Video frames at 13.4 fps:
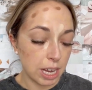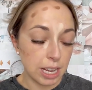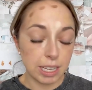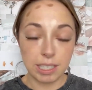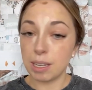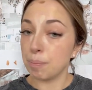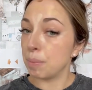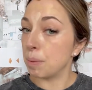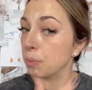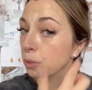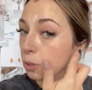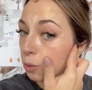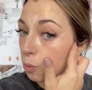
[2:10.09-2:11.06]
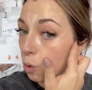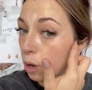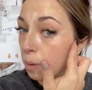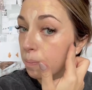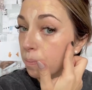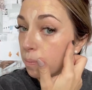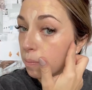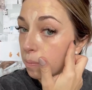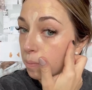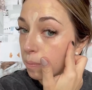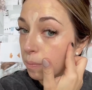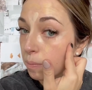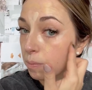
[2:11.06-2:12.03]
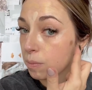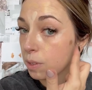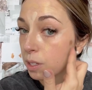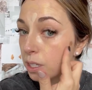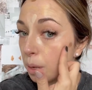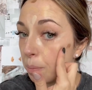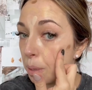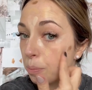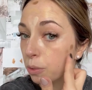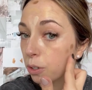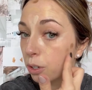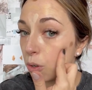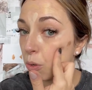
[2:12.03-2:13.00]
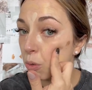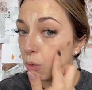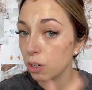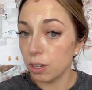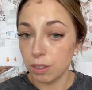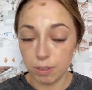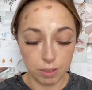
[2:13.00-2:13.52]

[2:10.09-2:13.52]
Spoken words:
Some people are warm, some people are cool.